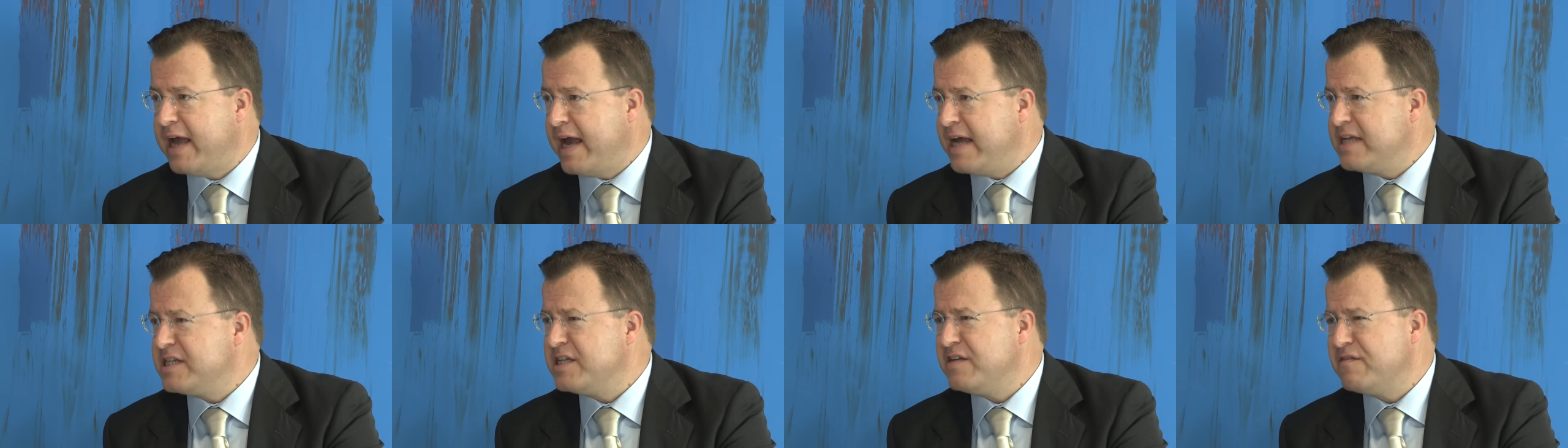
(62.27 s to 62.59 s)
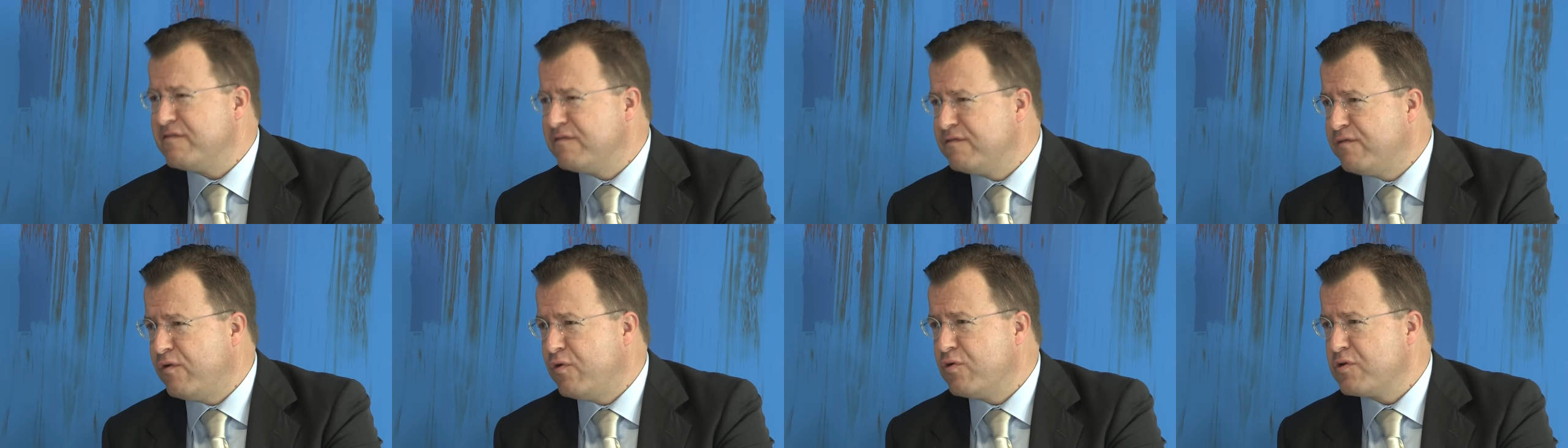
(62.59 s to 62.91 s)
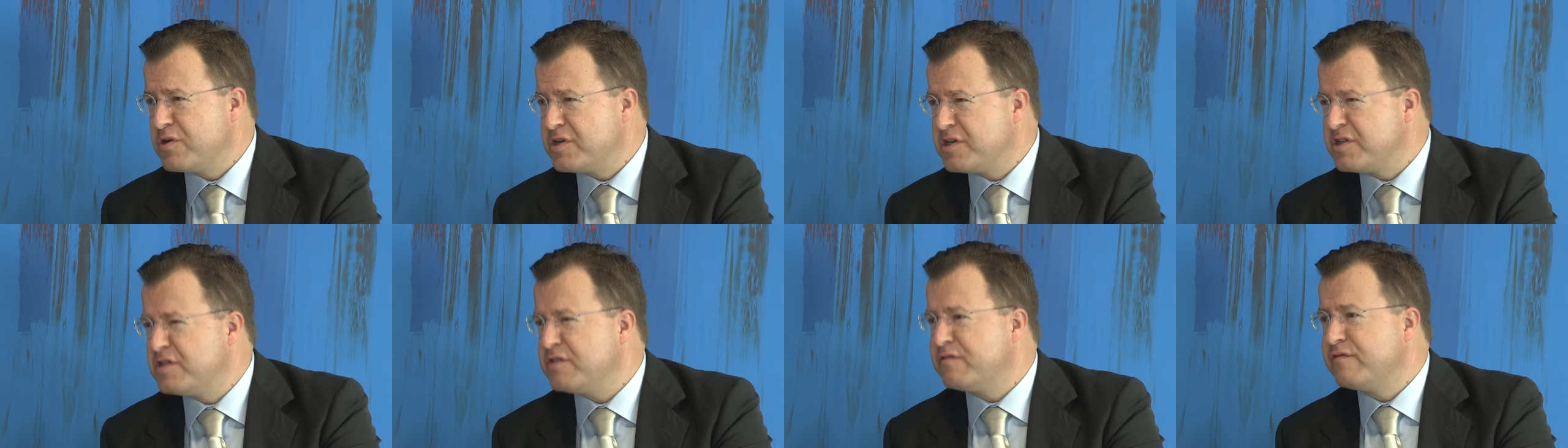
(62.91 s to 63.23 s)

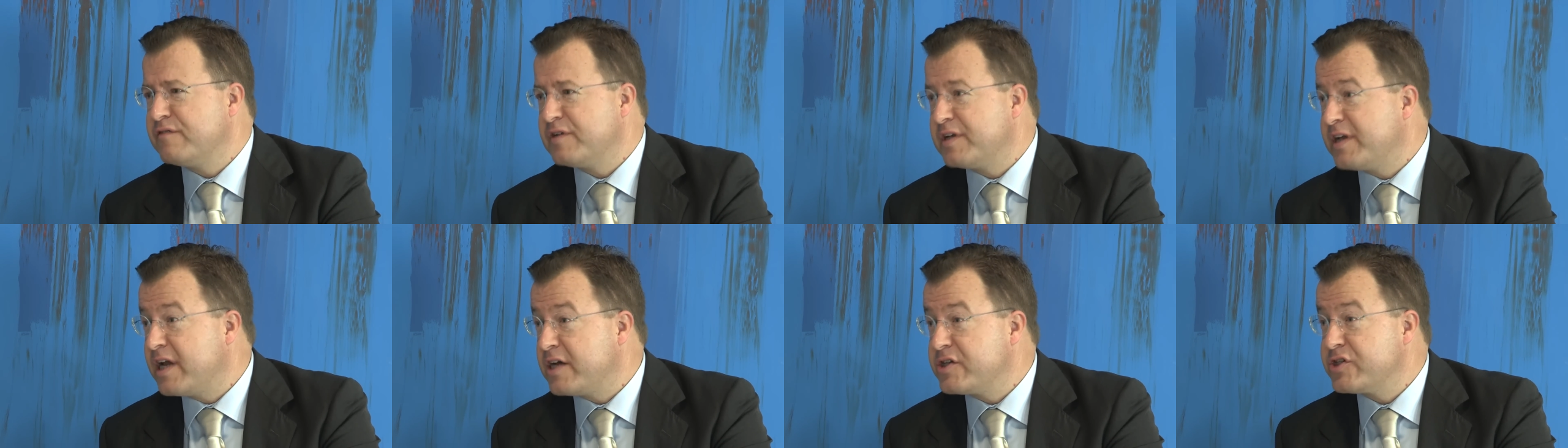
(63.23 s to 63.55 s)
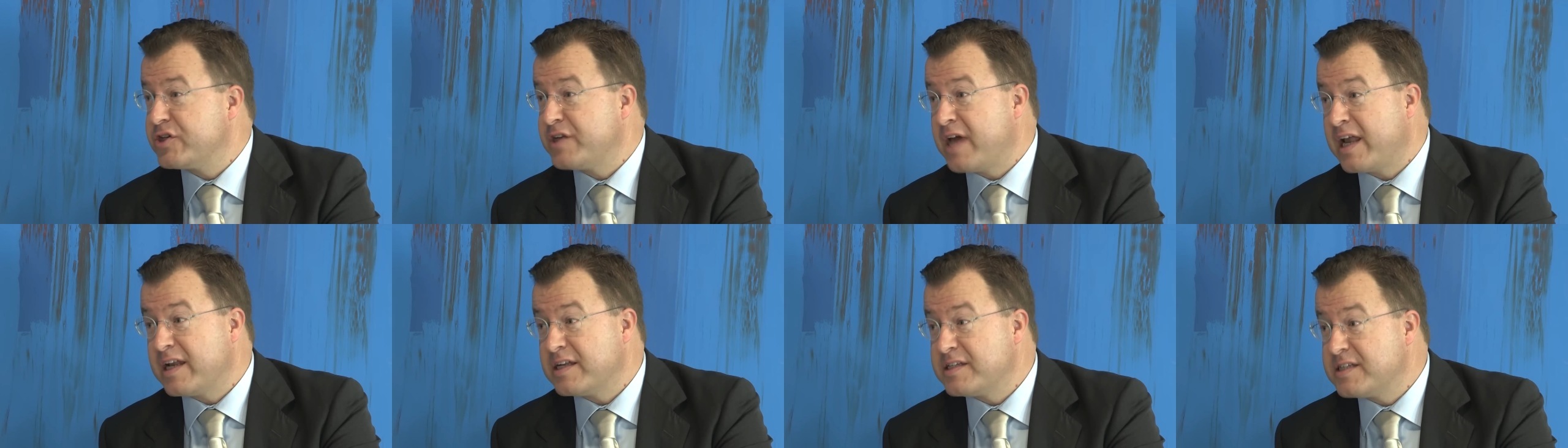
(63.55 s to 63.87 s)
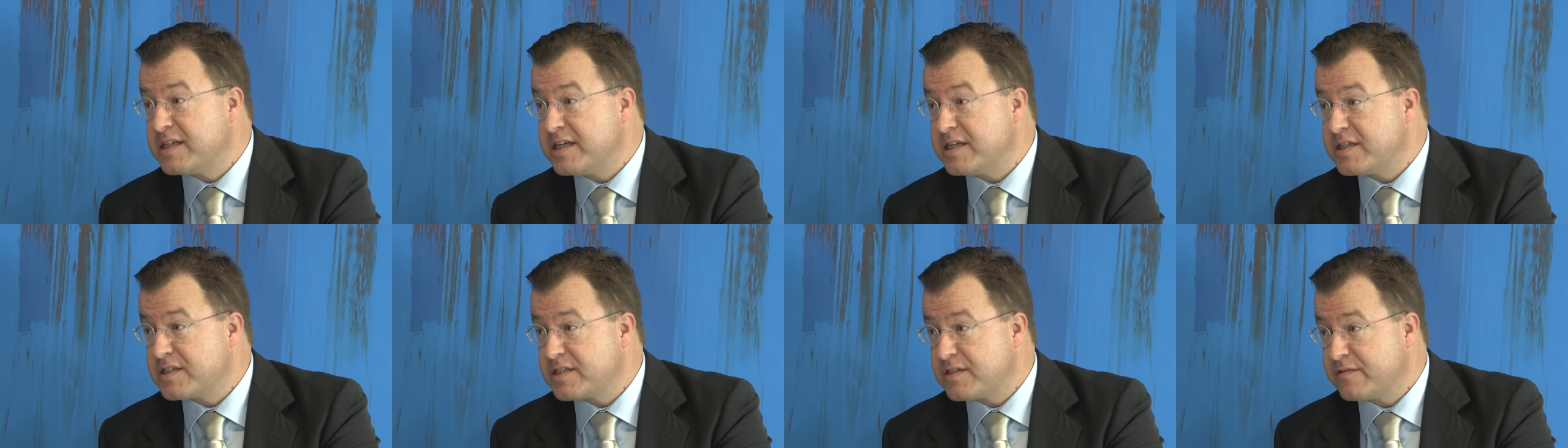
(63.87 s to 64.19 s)
84 different
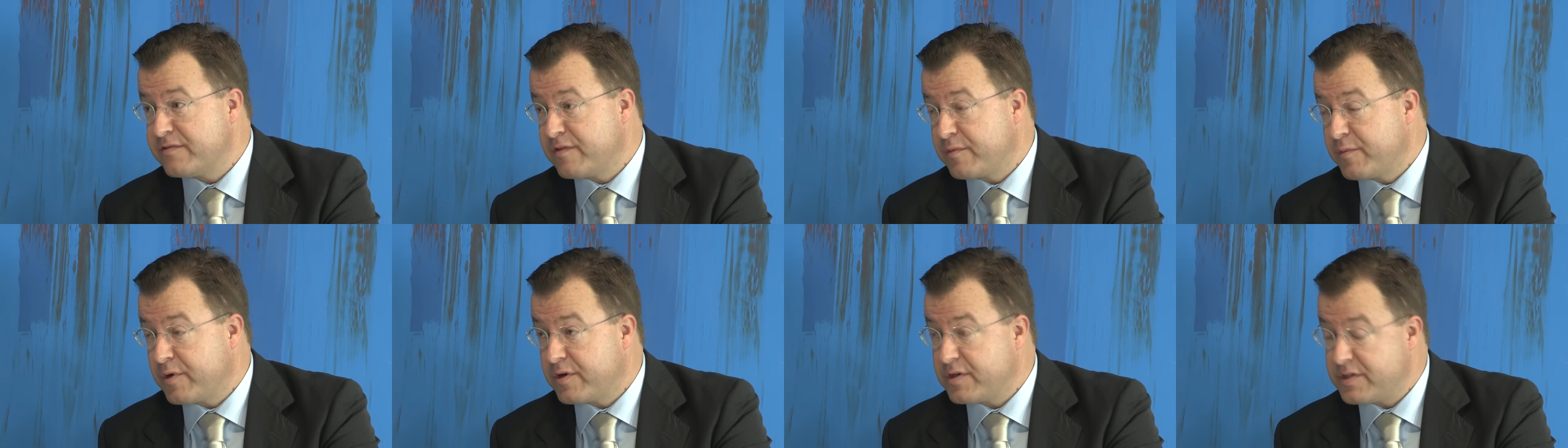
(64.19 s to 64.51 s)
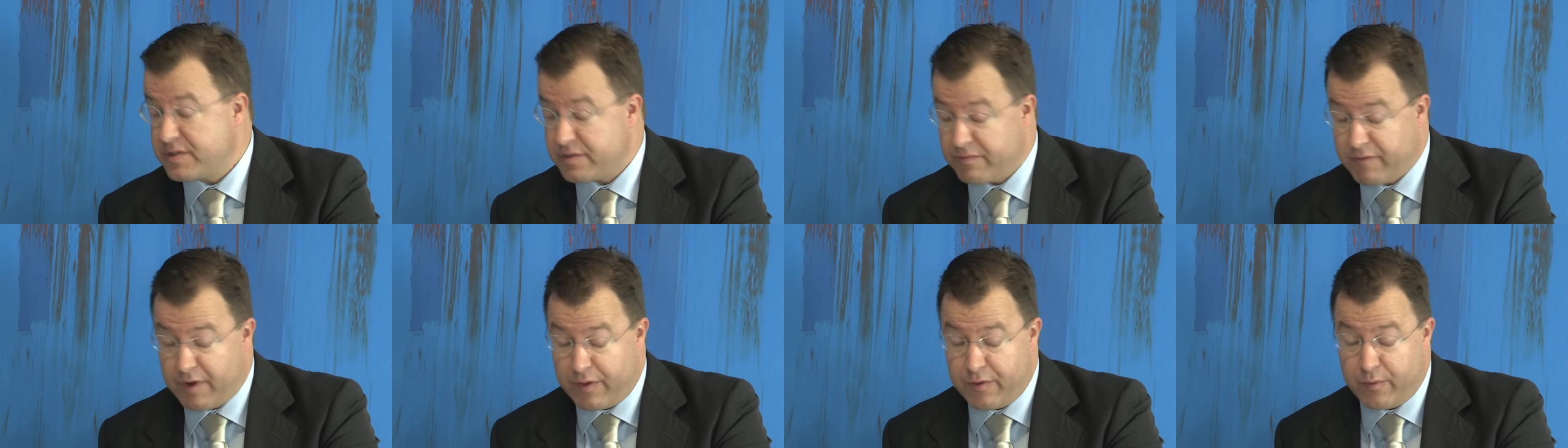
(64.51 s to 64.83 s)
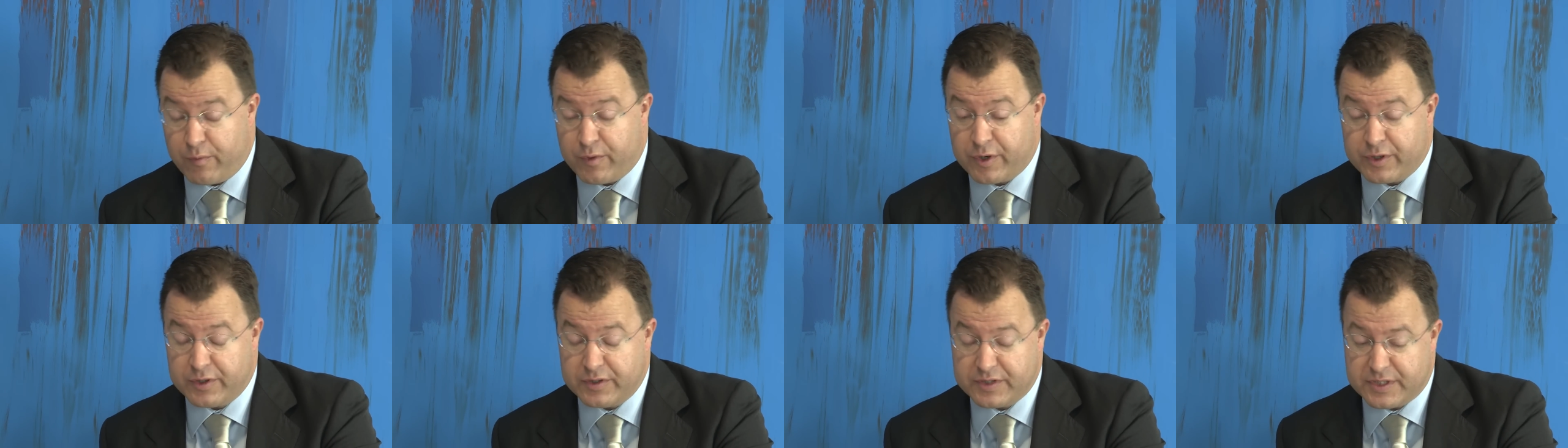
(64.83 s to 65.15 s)
nationalities from around the
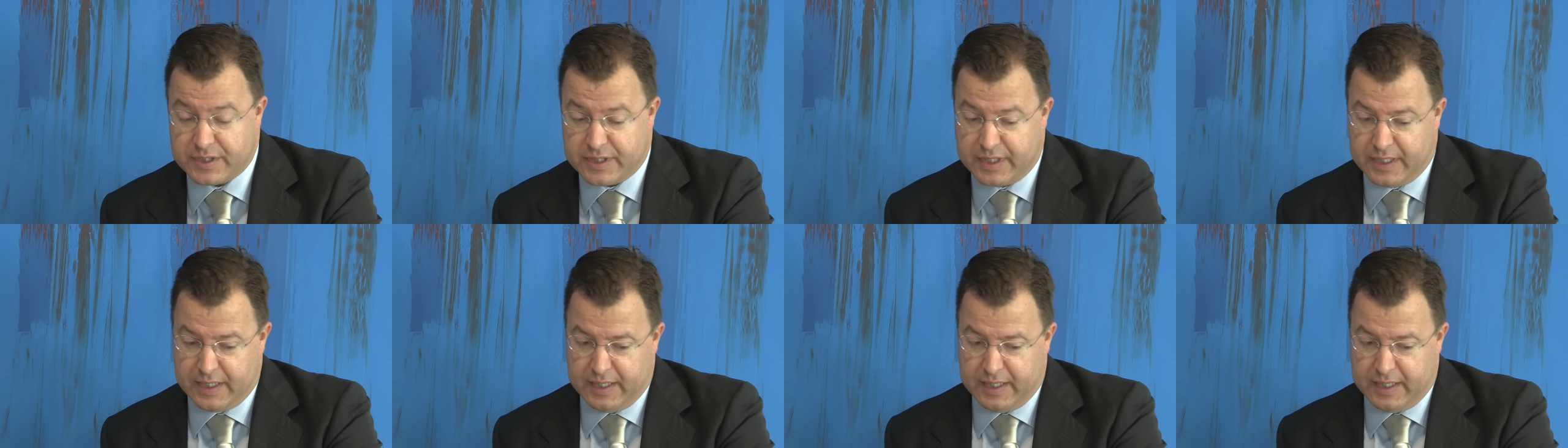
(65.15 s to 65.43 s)
world.